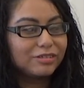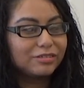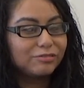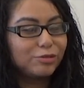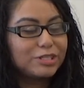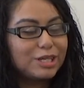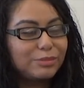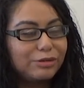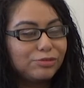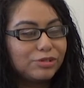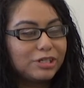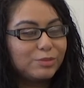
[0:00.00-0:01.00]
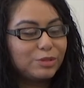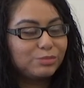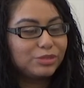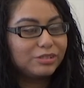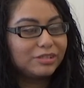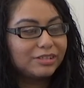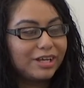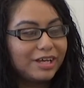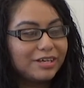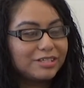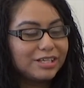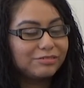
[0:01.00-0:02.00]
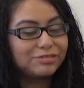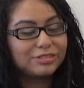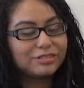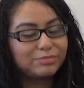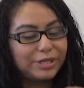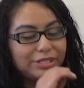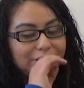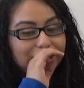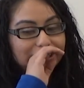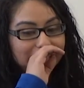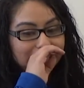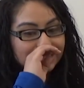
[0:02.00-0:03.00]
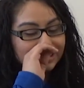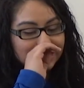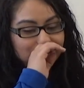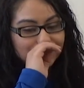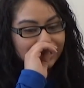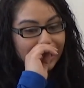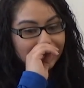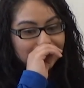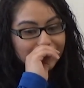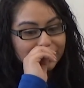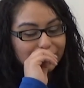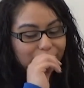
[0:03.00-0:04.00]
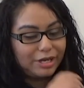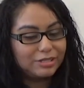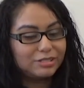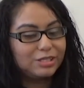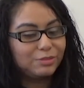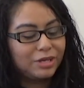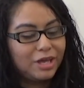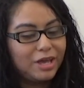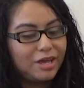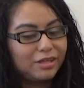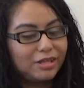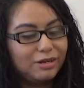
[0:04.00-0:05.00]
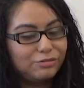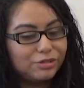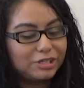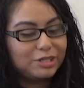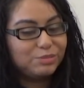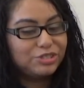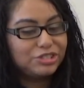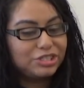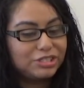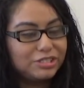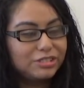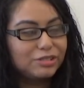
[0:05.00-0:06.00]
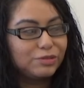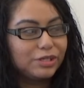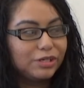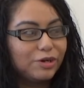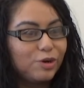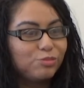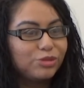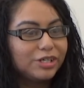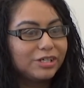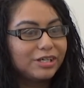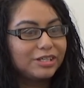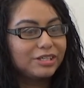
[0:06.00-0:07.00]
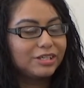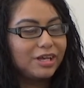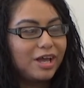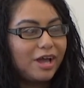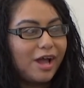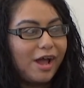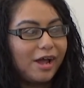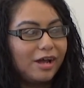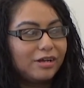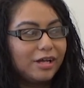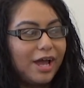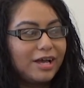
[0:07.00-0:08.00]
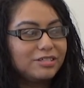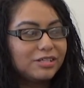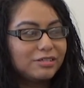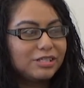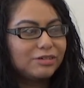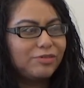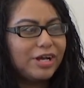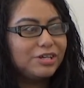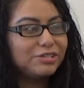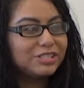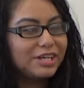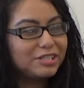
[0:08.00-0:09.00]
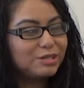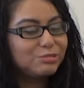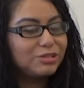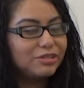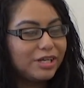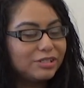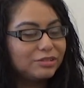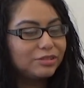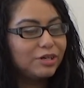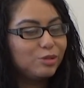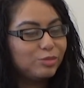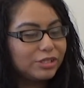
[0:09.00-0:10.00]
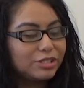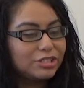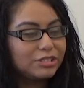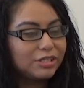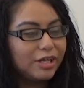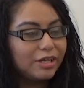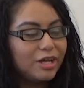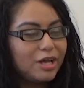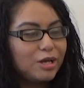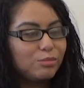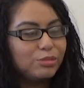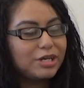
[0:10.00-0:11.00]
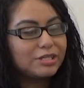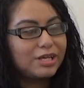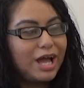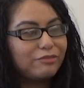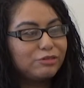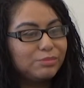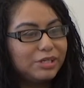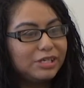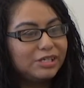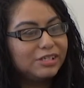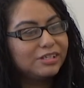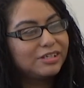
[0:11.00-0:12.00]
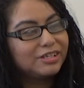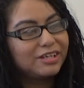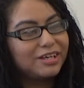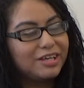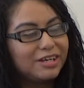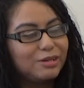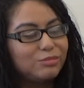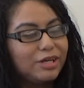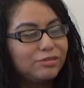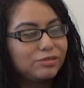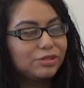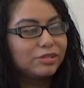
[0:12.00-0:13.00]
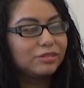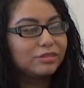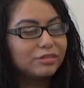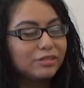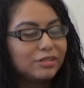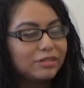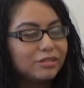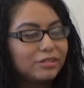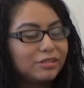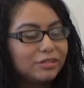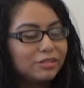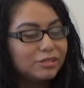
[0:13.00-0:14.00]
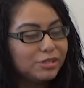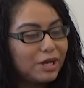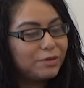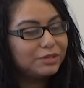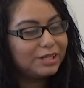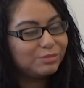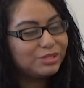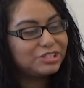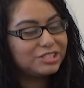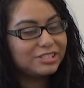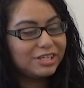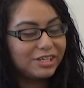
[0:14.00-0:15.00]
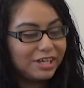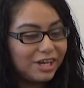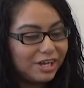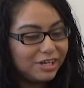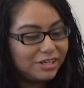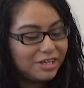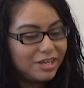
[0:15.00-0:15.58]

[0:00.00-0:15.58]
one time I woke up in the middle of the night because I was barely getting any sleep, so I had to get some kind of sleep. Then I woke up and she's doing her homework, and I asked her, I was like, why are you staying up so late doing homework? And she's like, because I have a B. And I'm like, well, you're okay with that B? She's like, yeah.